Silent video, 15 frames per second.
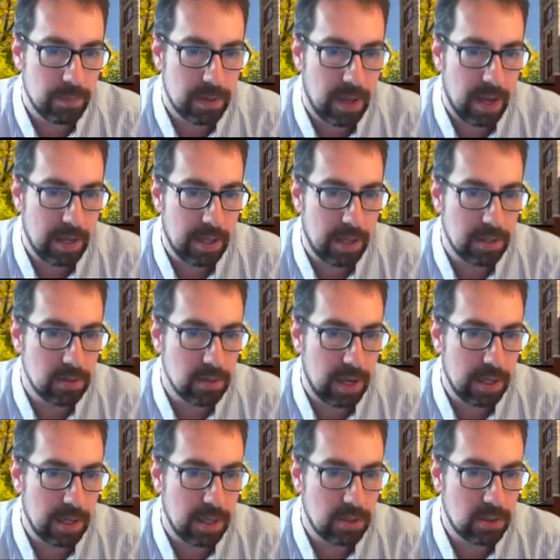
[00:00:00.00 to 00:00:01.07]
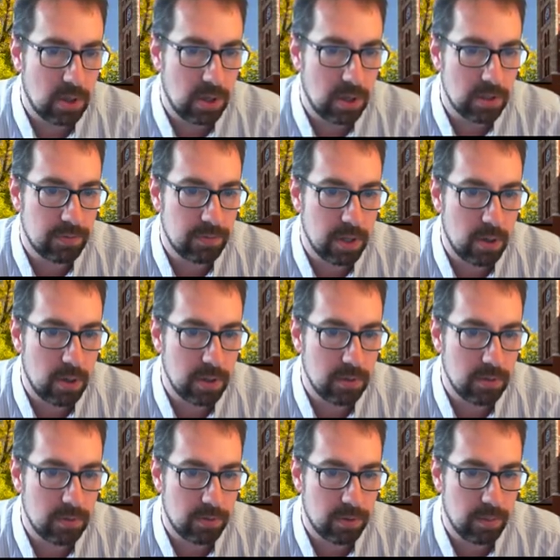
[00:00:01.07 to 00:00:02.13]
I get charge
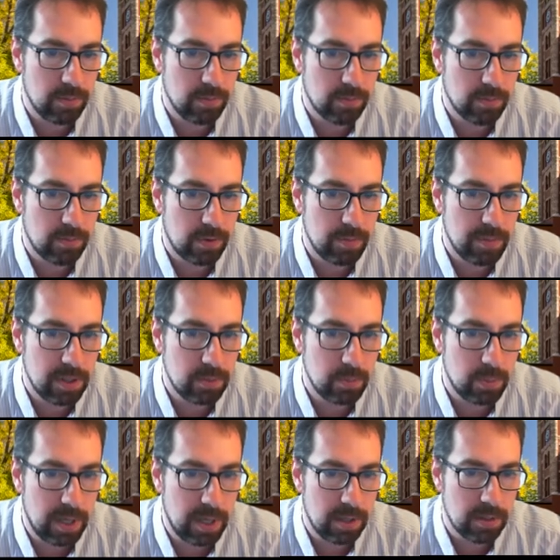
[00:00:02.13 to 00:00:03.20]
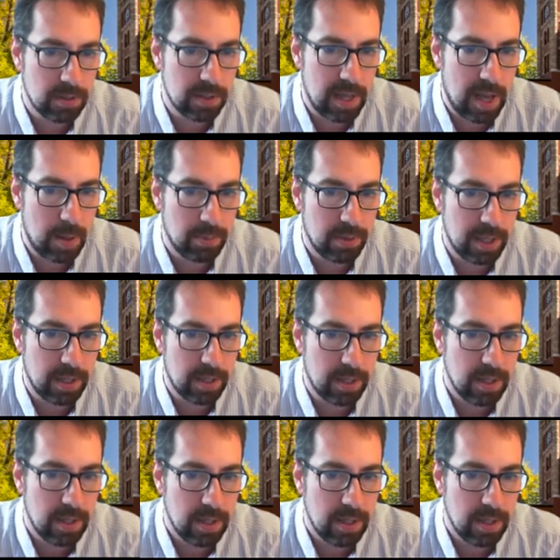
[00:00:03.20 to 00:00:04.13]
flowing from this plate to that plate.